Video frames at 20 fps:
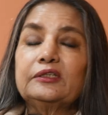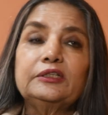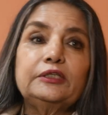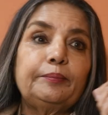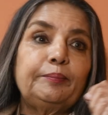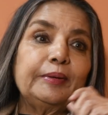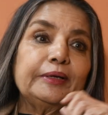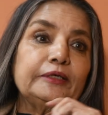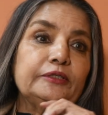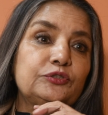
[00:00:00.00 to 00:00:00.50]

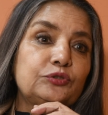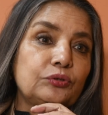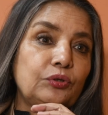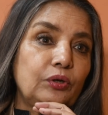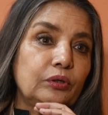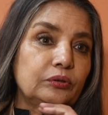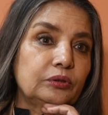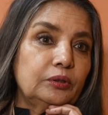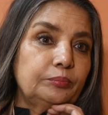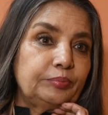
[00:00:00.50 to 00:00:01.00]
Depends
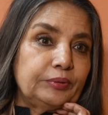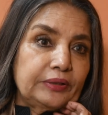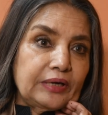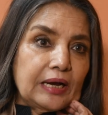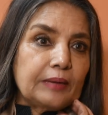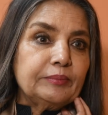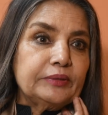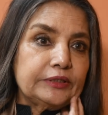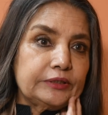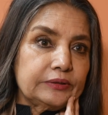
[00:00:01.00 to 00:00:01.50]
on the
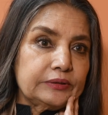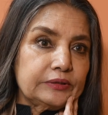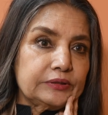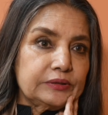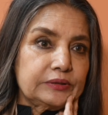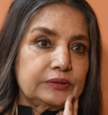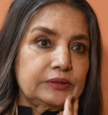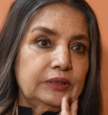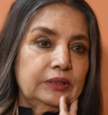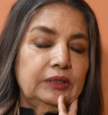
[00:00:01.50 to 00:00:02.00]

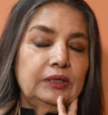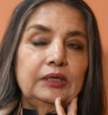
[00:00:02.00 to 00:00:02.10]
parameters,